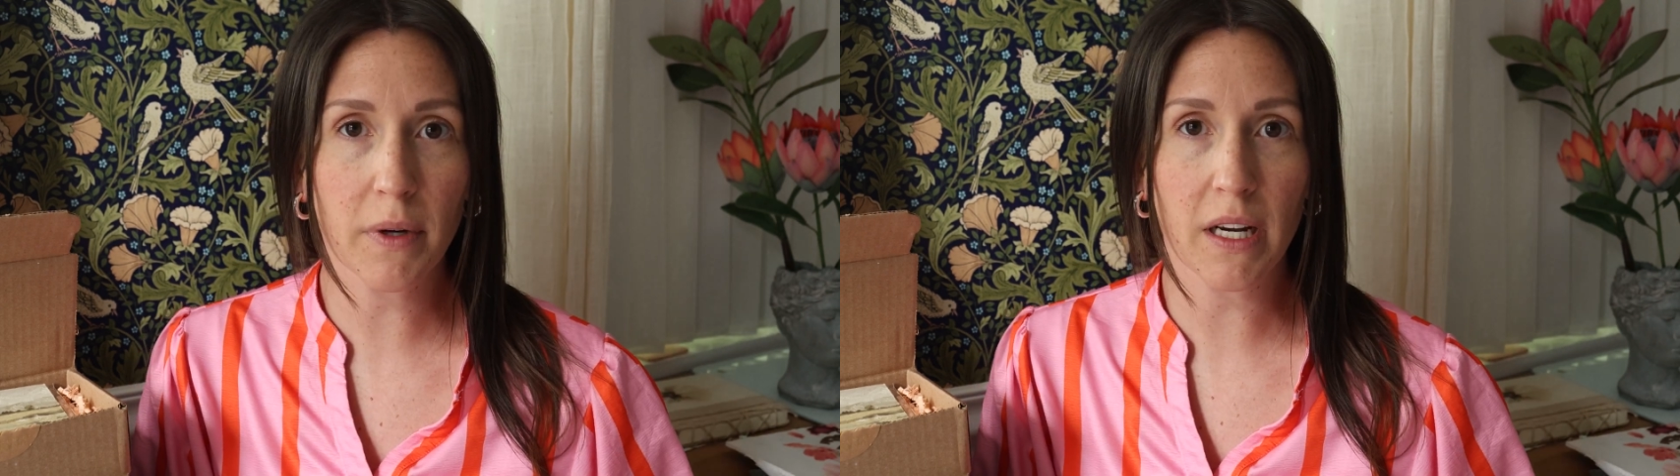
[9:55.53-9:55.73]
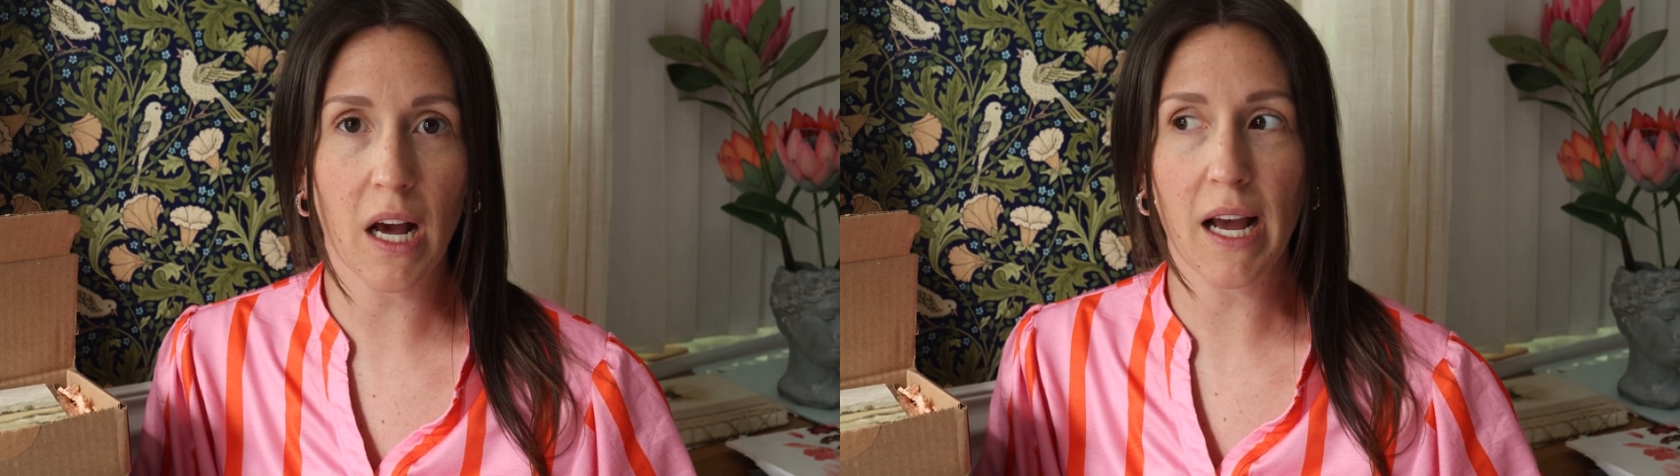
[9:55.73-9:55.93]

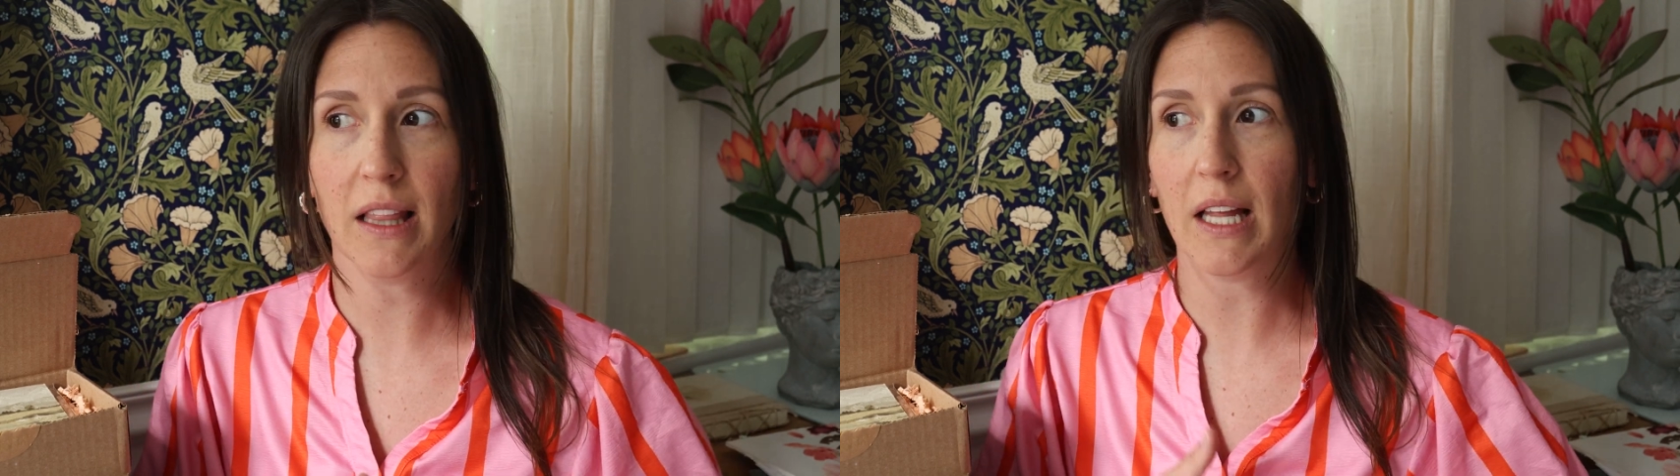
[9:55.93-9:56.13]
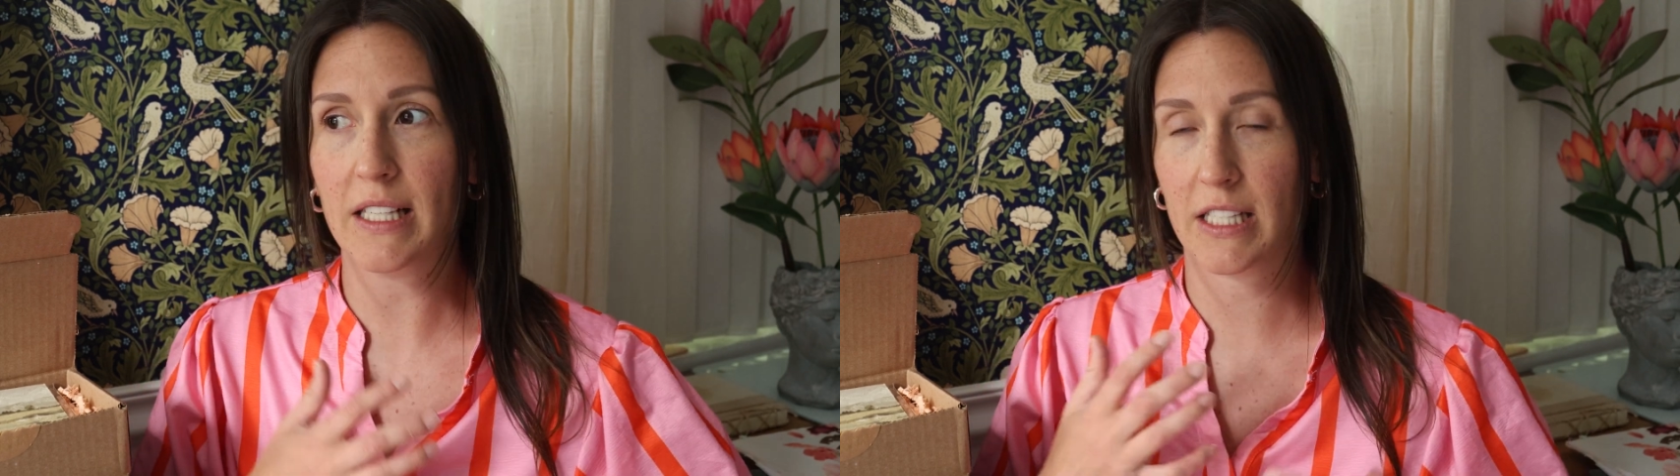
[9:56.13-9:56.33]
but I
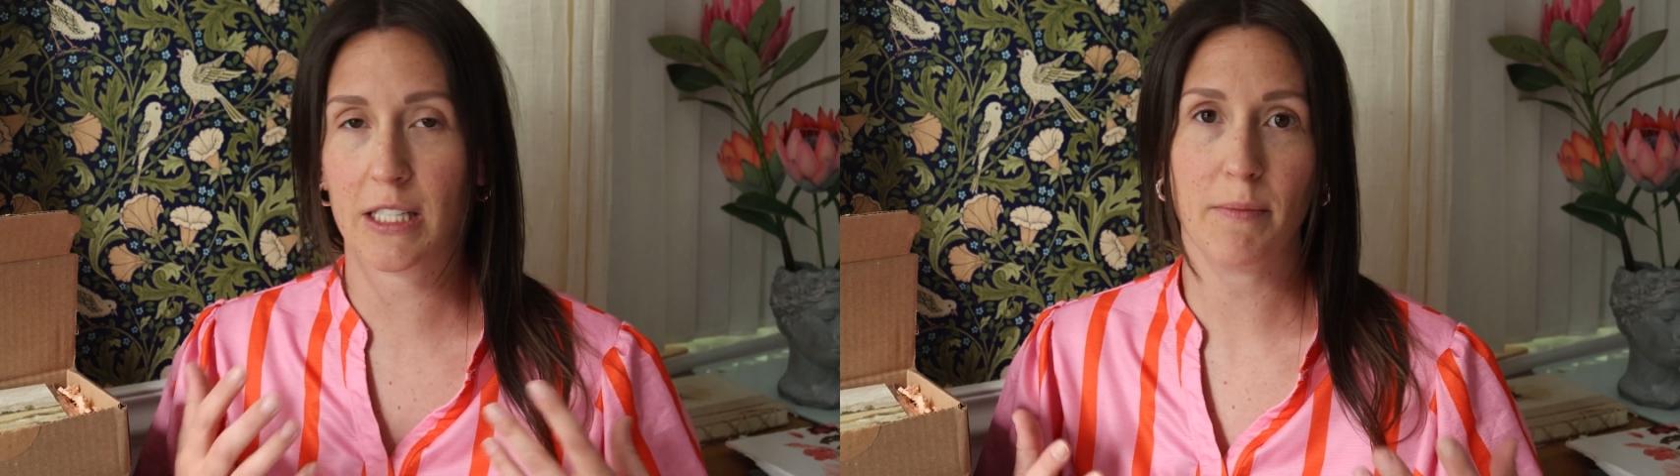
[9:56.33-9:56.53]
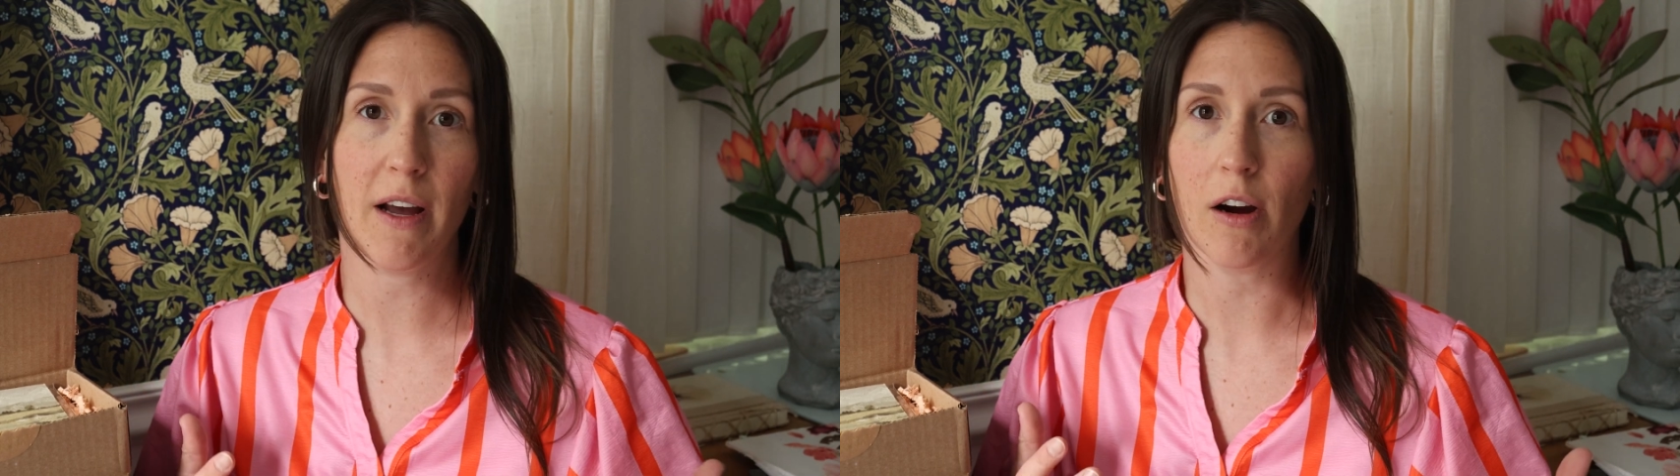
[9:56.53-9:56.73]

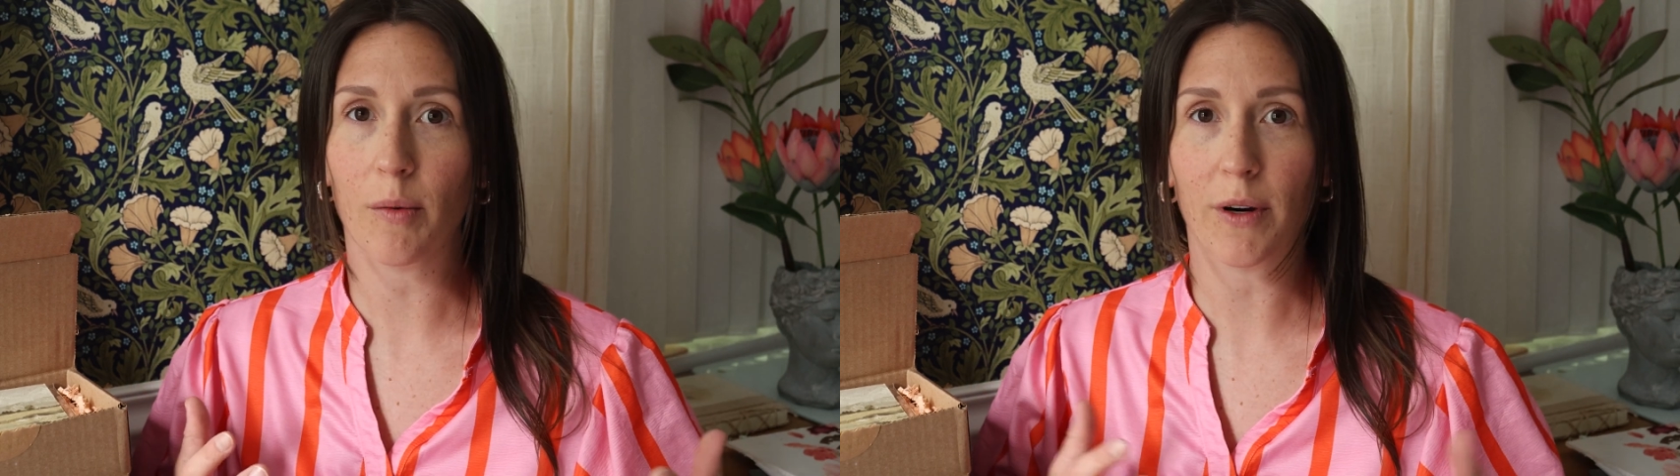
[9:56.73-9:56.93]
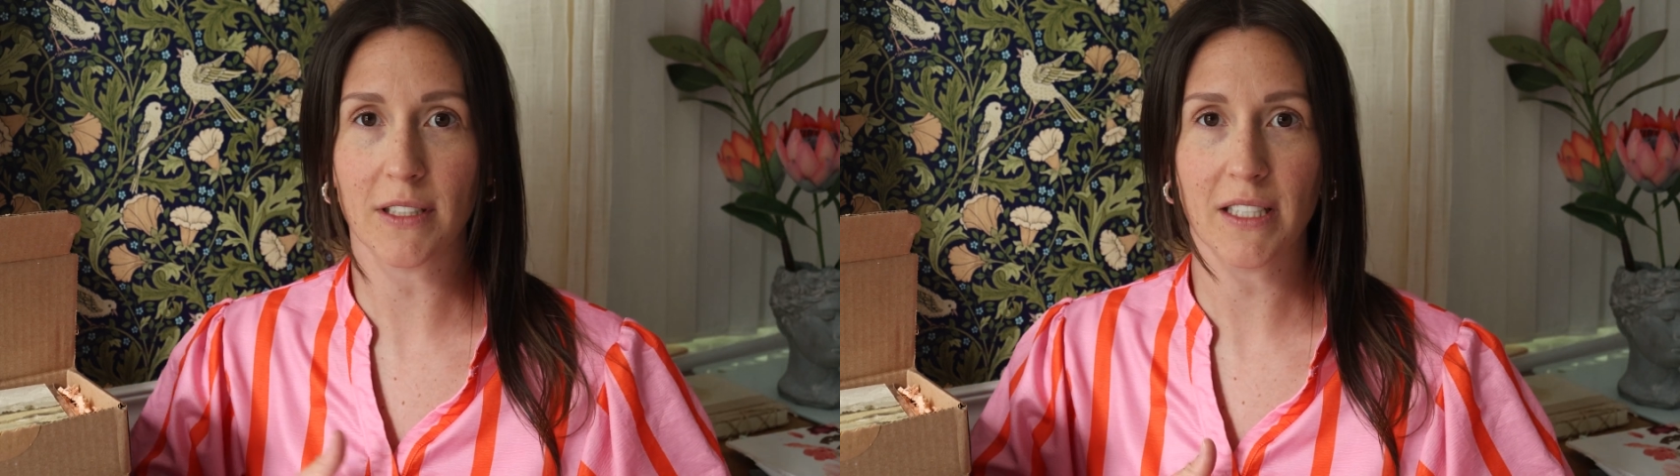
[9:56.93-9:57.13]
license my
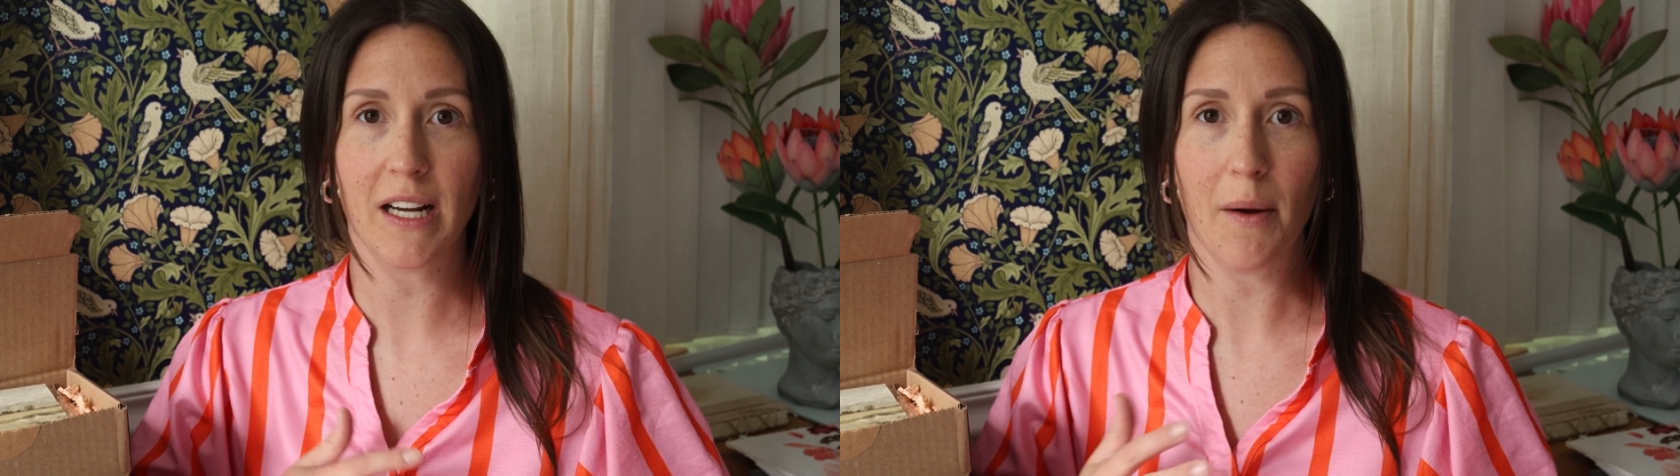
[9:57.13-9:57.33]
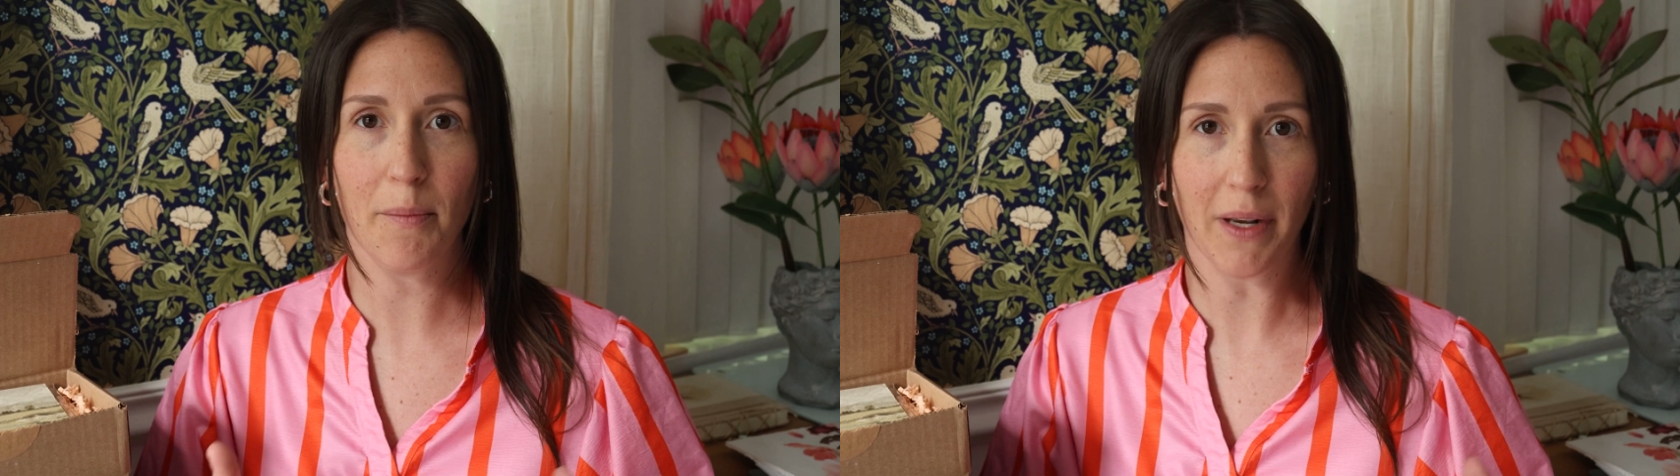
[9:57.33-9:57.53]
artwork to
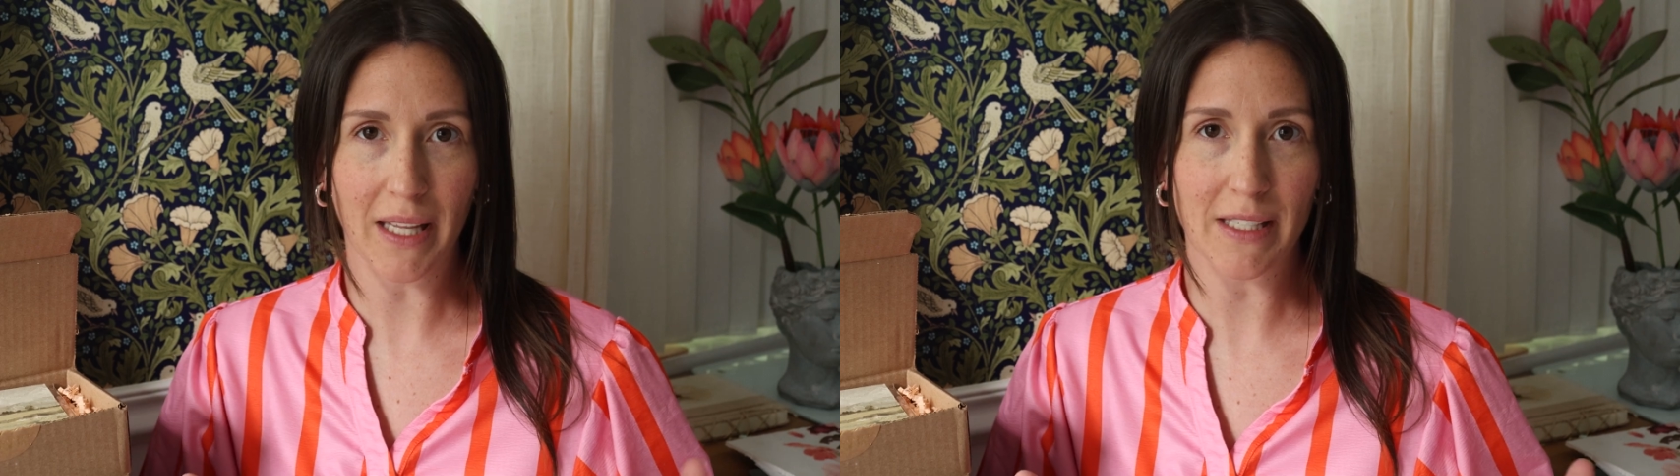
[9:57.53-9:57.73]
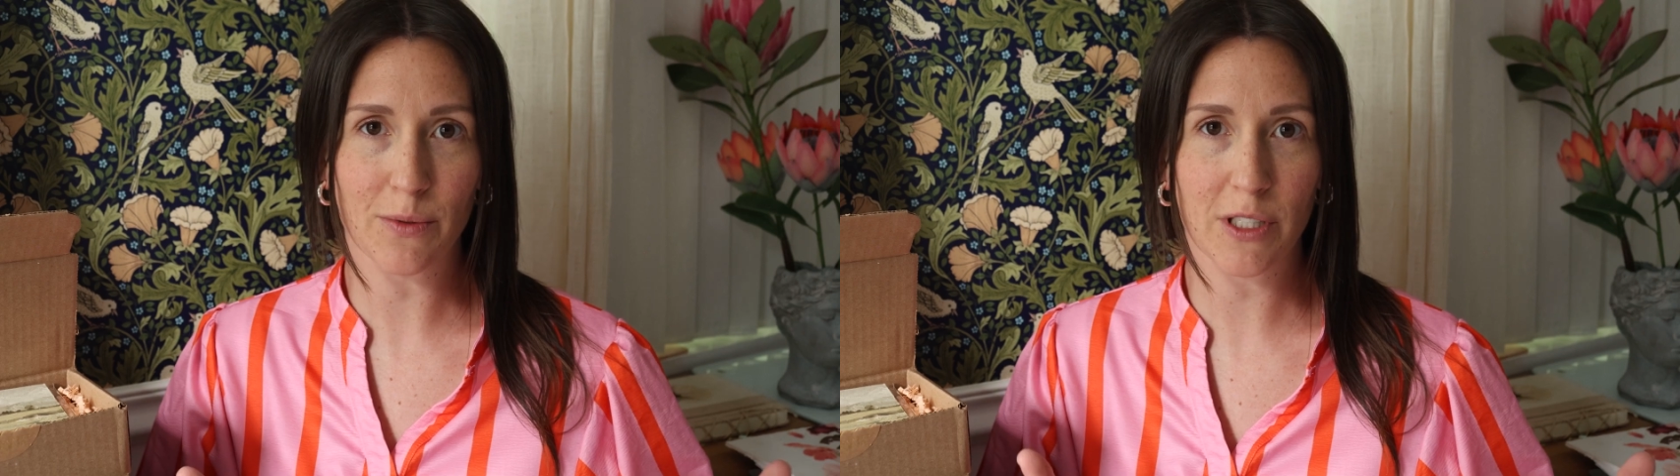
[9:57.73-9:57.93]
companies,